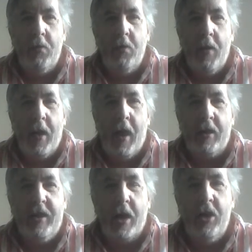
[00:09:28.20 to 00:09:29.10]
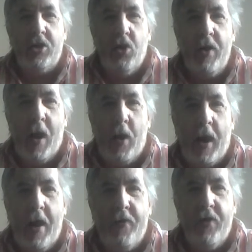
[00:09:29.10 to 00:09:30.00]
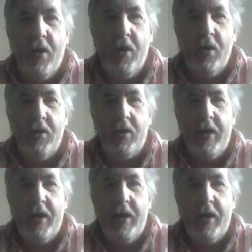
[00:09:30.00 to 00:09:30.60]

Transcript: Well, I'll tell you the story how I left. I